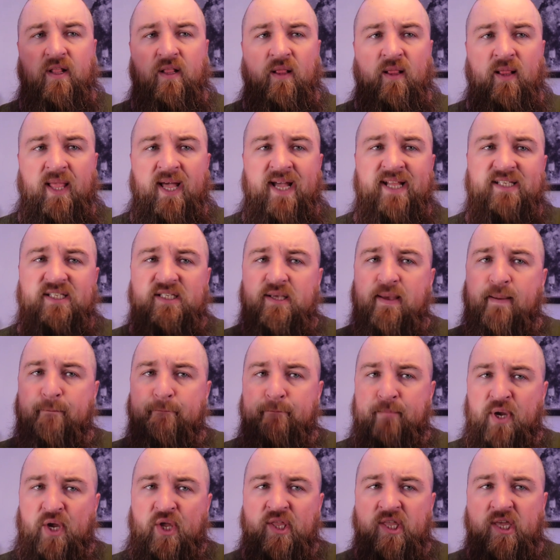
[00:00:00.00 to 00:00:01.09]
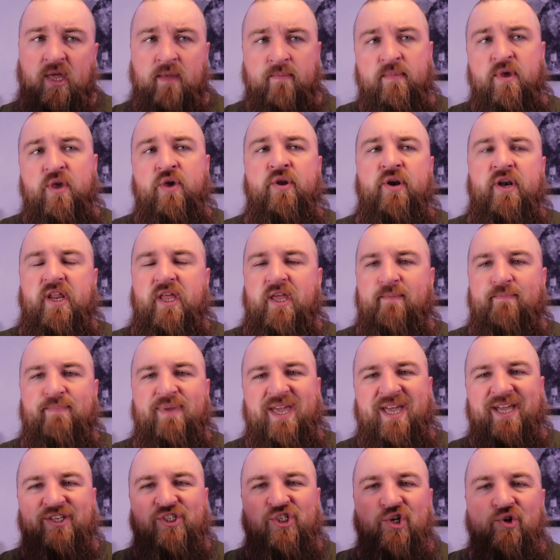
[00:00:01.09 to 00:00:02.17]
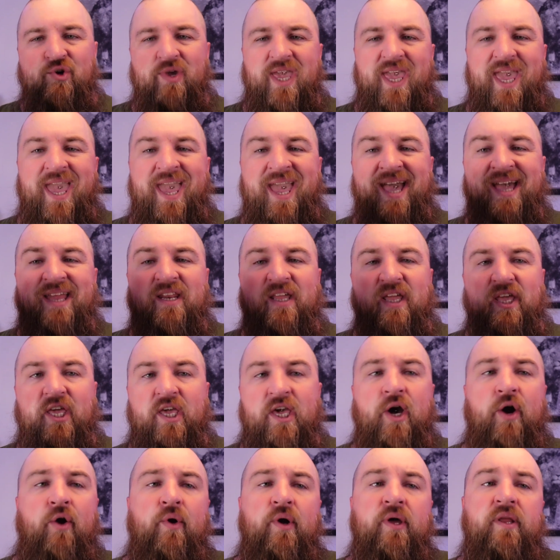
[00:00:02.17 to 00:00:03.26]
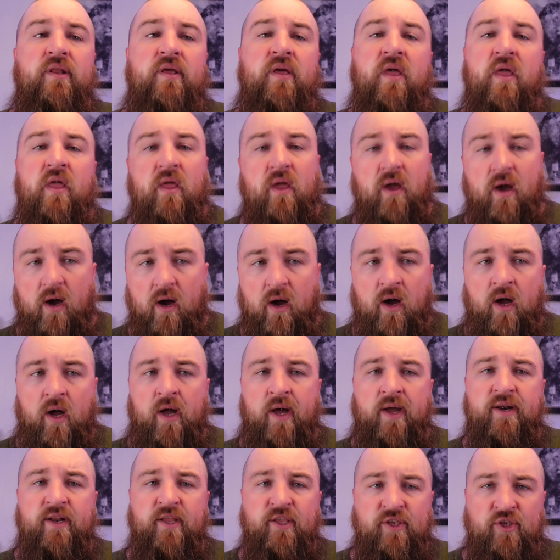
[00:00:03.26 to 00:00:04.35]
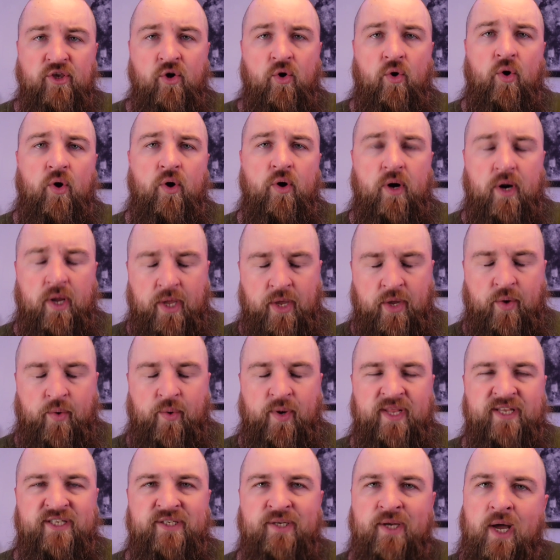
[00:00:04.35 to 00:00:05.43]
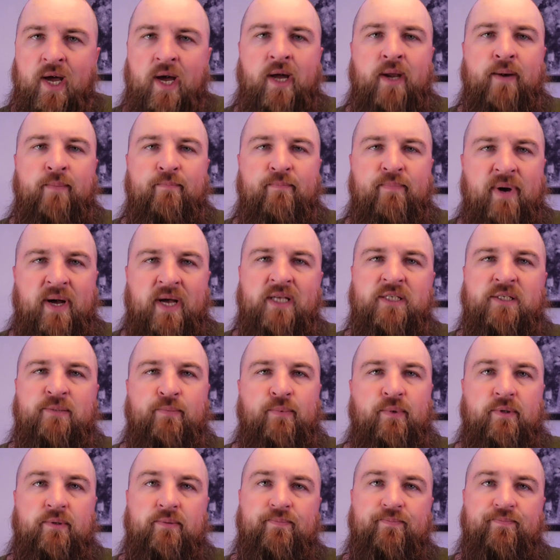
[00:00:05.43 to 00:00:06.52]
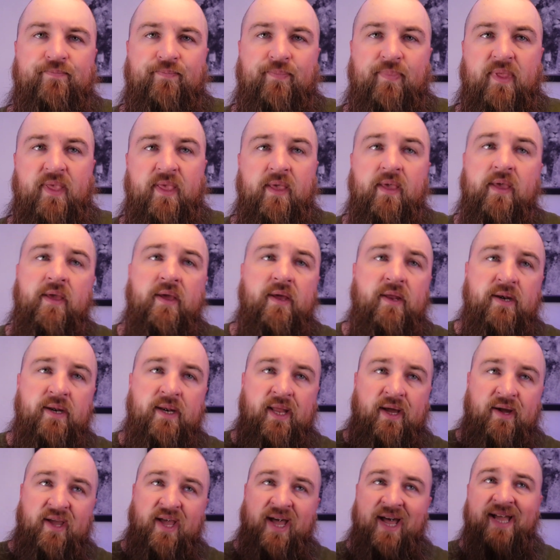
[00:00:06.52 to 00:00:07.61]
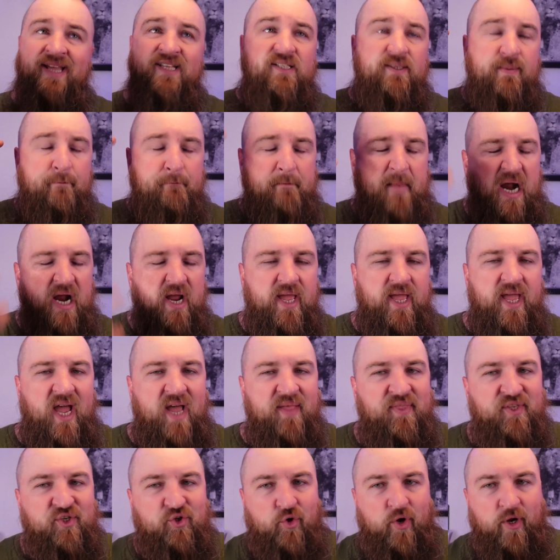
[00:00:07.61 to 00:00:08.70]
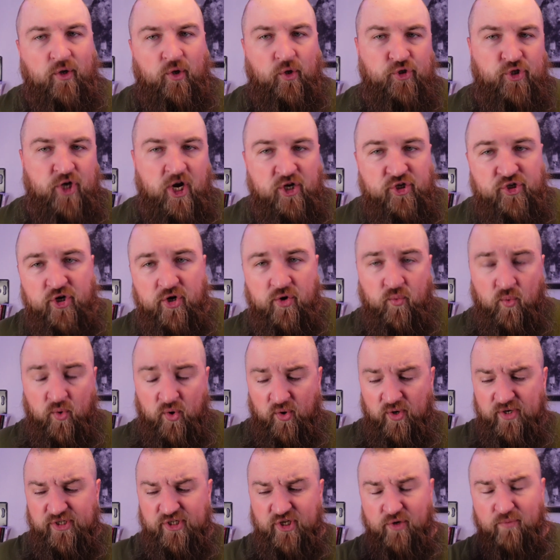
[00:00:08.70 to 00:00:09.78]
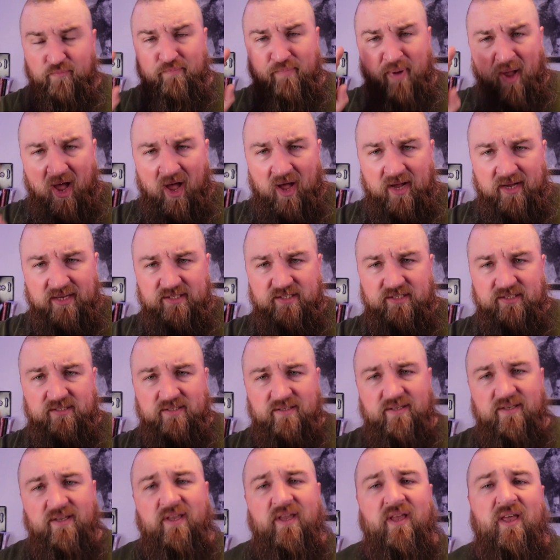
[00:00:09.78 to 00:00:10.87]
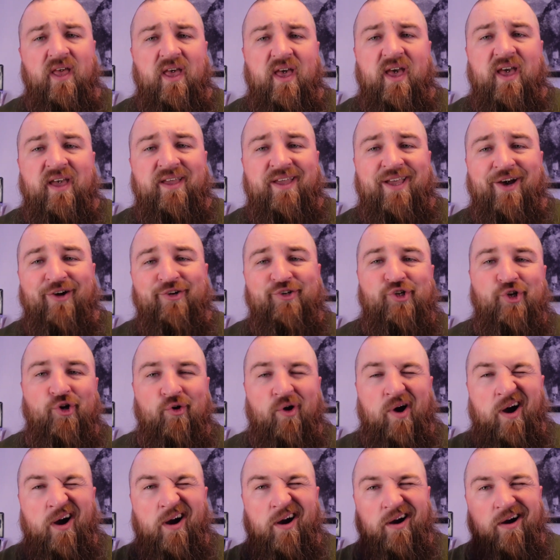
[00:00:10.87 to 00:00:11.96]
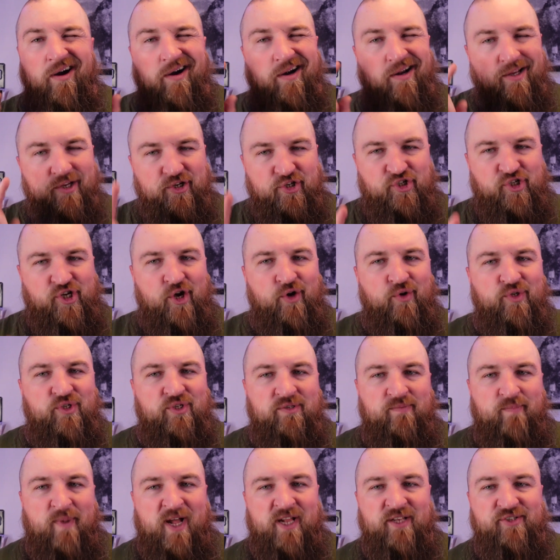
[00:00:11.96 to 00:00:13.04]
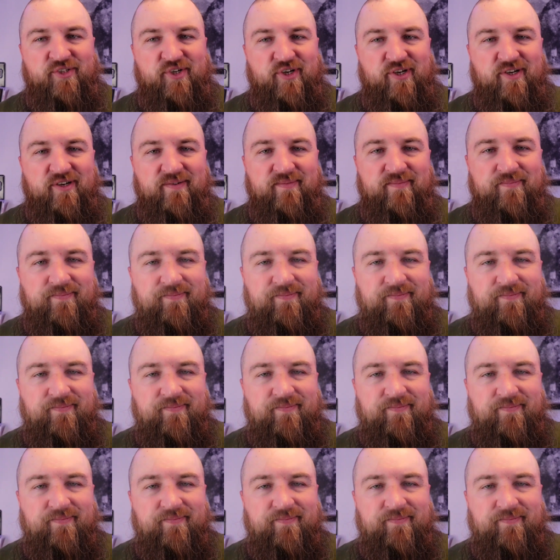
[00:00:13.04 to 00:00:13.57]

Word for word: Let's build a community because you can't go it on your own. It's not possible. Now, guys, at this critical juncture, we're going to pause and go to our show sponsor.